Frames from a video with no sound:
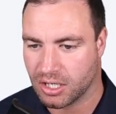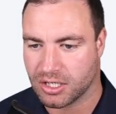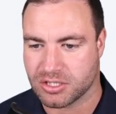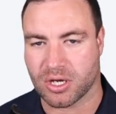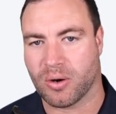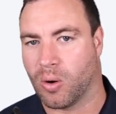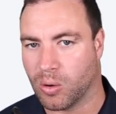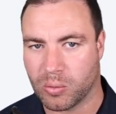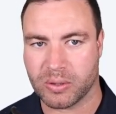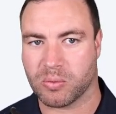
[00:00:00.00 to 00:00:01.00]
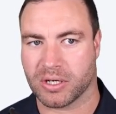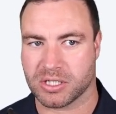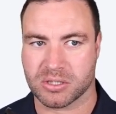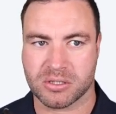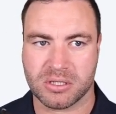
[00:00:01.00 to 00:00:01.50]
So all we want to
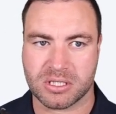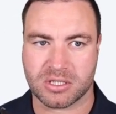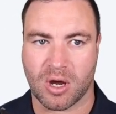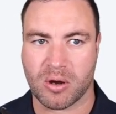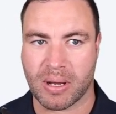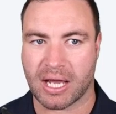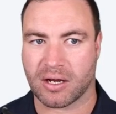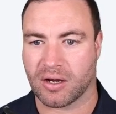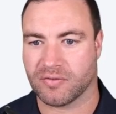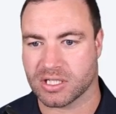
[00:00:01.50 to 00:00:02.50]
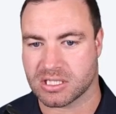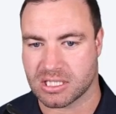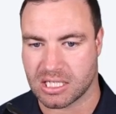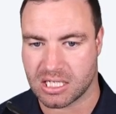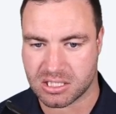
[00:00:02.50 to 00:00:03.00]
do is go back over to
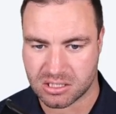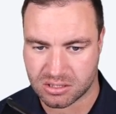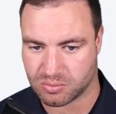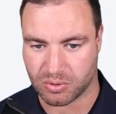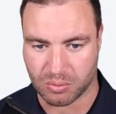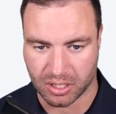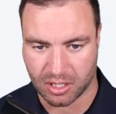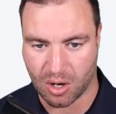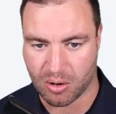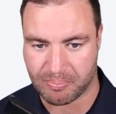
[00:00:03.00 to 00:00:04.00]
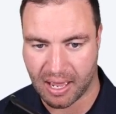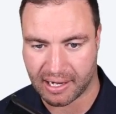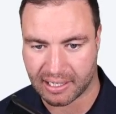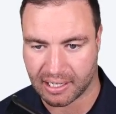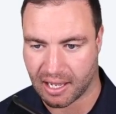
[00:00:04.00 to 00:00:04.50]
this. We want to go
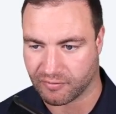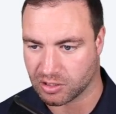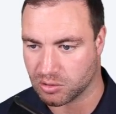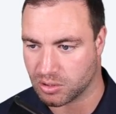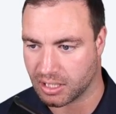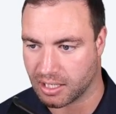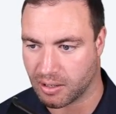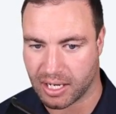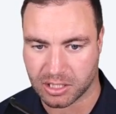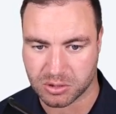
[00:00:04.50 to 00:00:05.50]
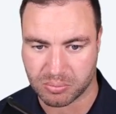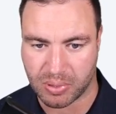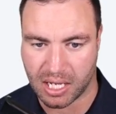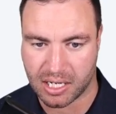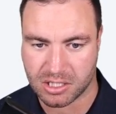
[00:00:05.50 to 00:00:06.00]
back and have a look at our actual
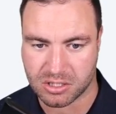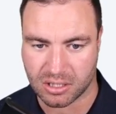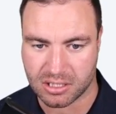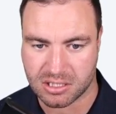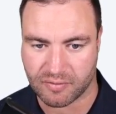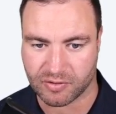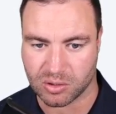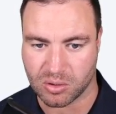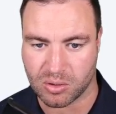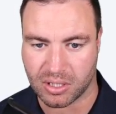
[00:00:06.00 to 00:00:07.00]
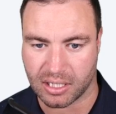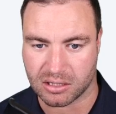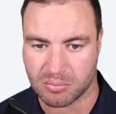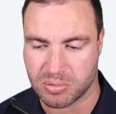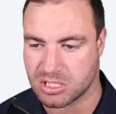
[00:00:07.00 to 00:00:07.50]
page. So let's have a look at
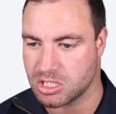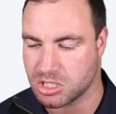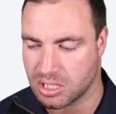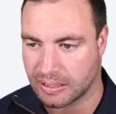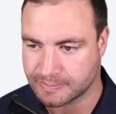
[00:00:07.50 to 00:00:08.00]
the positioning.